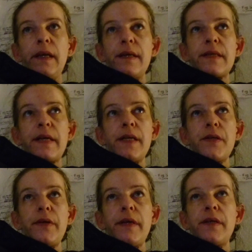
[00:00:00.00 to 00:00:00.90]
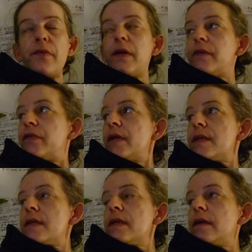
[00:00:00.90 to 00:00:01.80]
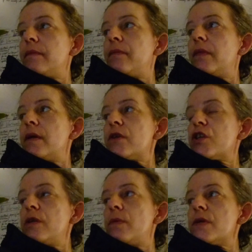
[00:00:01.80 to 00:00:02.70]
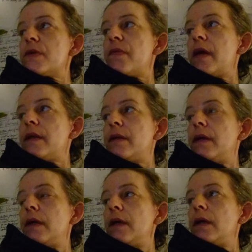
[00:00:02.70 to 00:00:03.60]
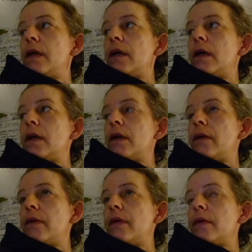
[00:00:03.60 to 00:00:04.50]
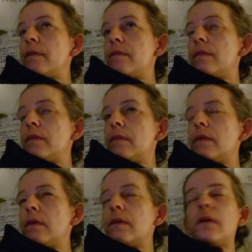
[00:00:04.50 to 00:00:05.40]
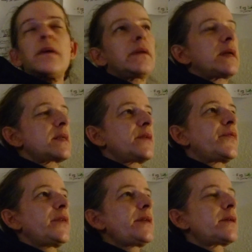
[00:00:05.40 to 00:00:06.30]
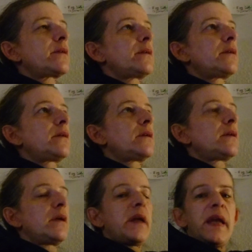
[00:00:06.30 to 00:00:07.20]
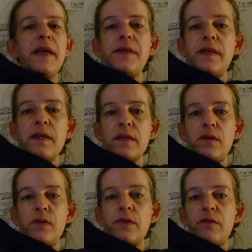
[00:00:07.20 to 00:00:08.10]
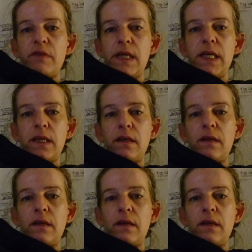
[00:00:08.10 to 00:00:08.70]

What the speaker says: let's calculate if that fits. She was then, does it fit? 8 years old, really?